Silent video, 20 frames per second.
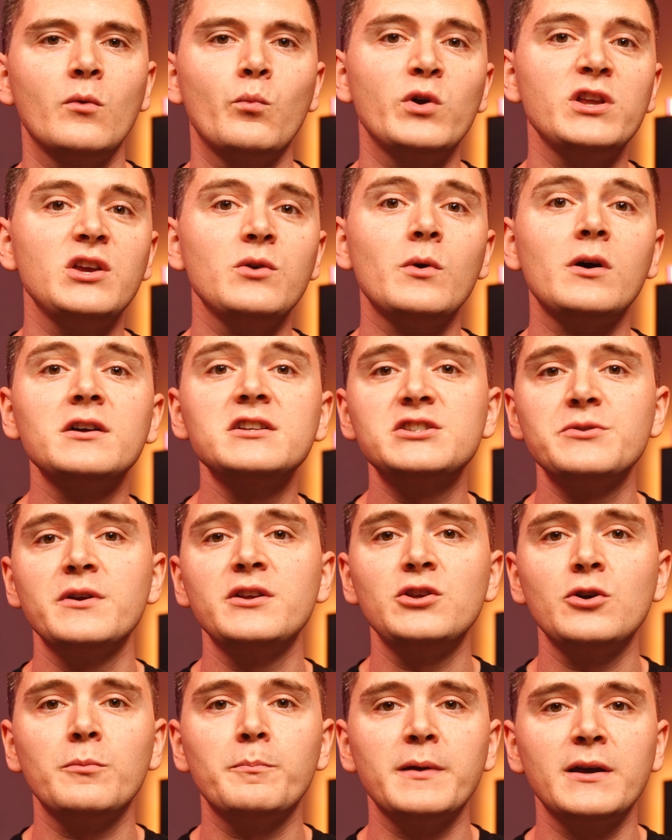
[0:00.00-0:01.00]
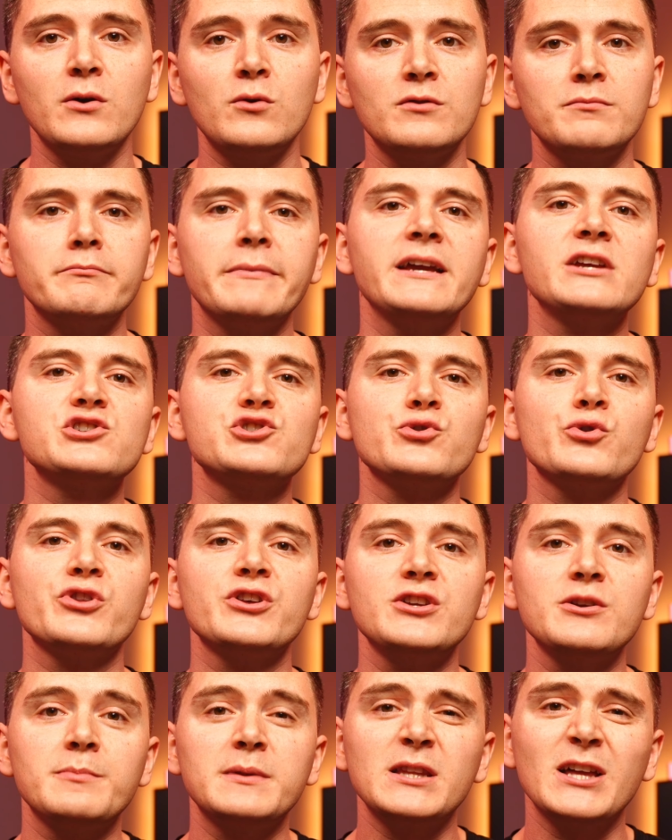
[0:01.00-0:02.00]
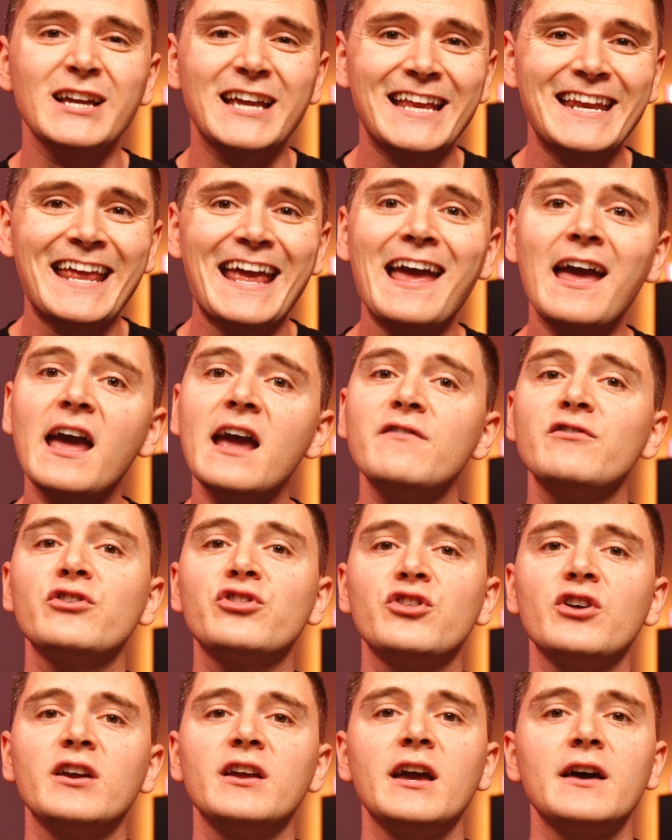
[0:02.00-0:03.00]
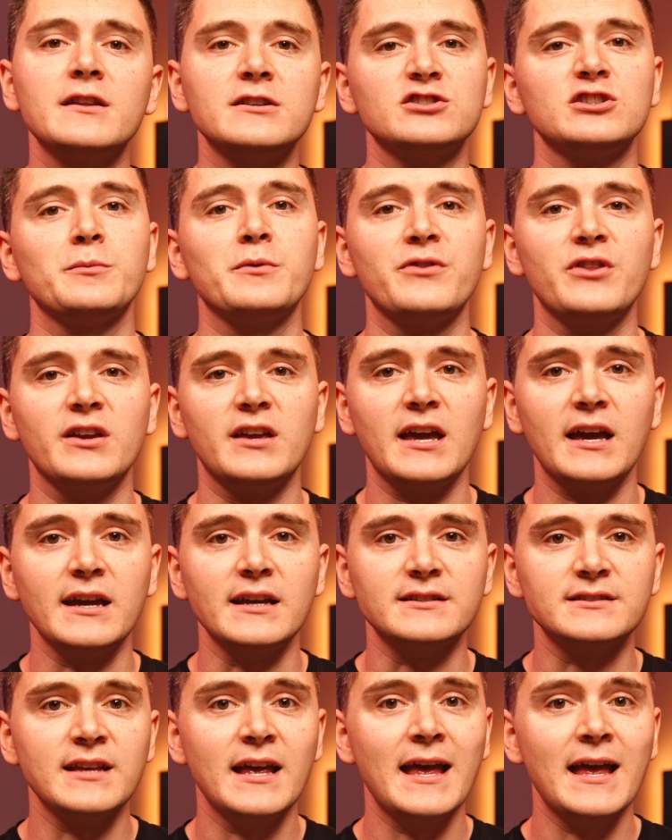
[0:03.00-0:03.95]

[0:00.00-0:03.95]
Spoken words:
When you are doing your build, make sure that you plug in everything at the top of the case.